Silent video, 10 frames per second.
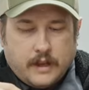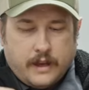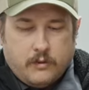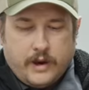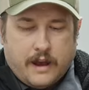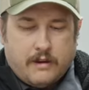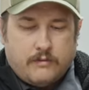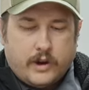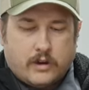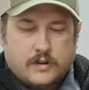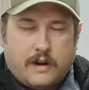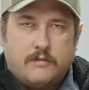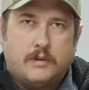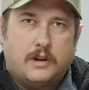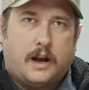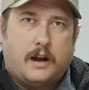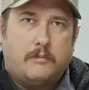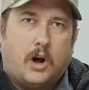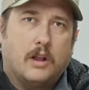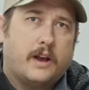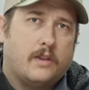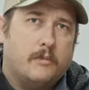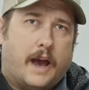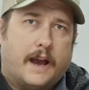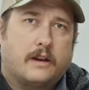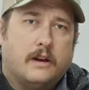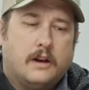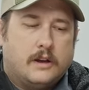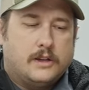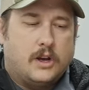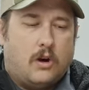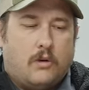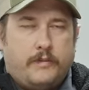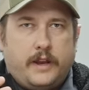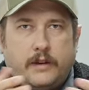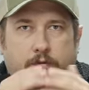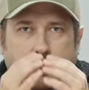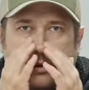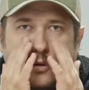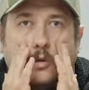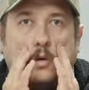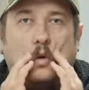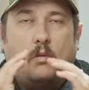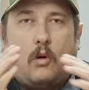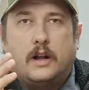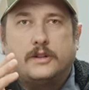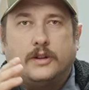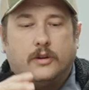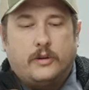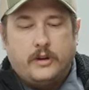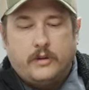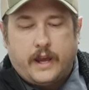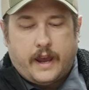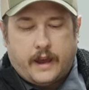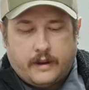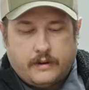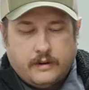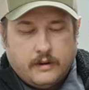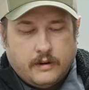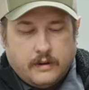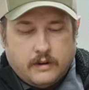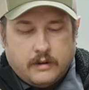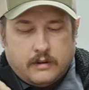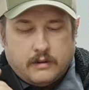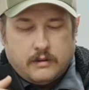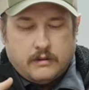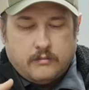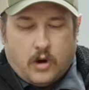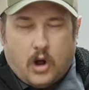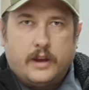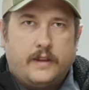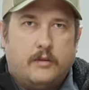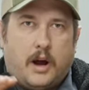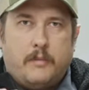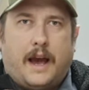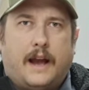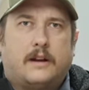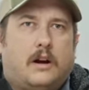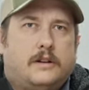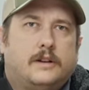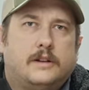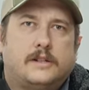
And then we also have Molle on the back. So if you want to, you can Molle the butt pack onto